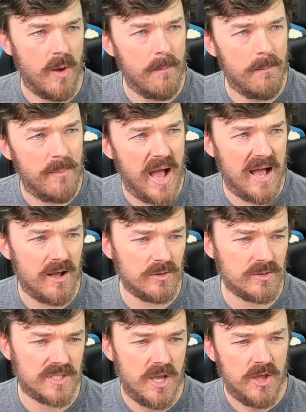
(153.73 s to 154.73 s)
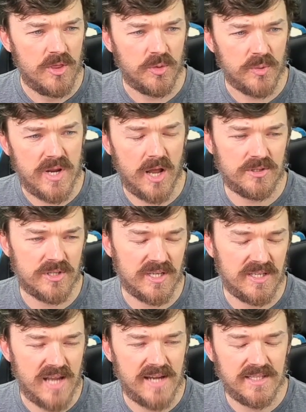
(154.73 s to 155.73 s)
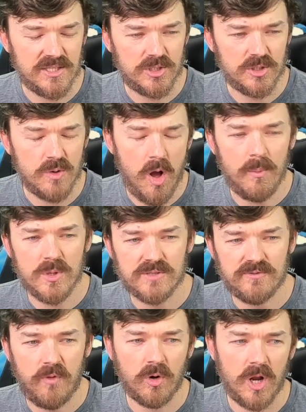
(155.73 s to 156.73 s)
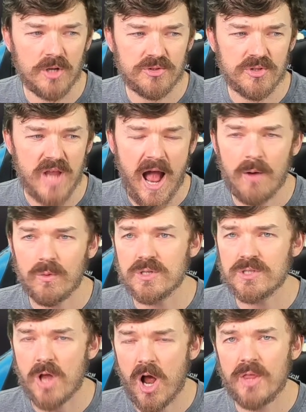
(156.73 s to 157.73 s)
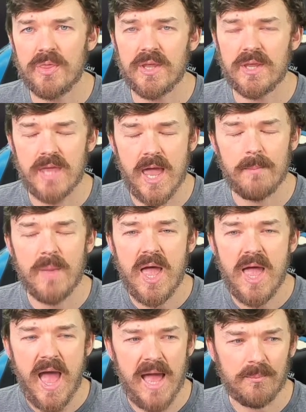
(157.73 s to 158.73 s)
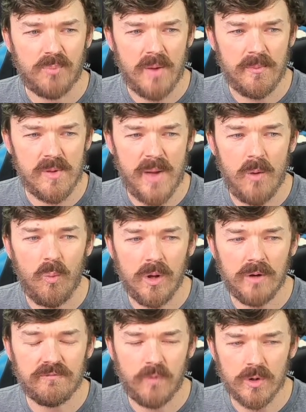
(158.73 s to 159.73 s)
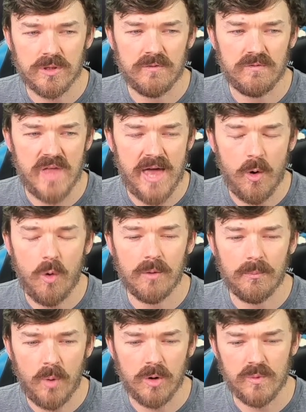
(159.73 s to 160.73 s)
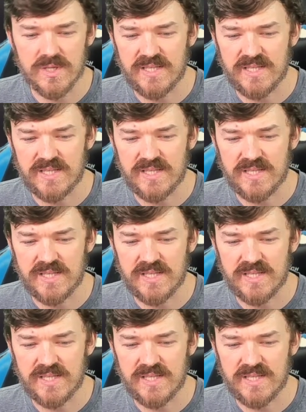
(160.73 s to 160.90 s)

about 392, almost 400 hours on the game, and probably about 1/4 of that or more was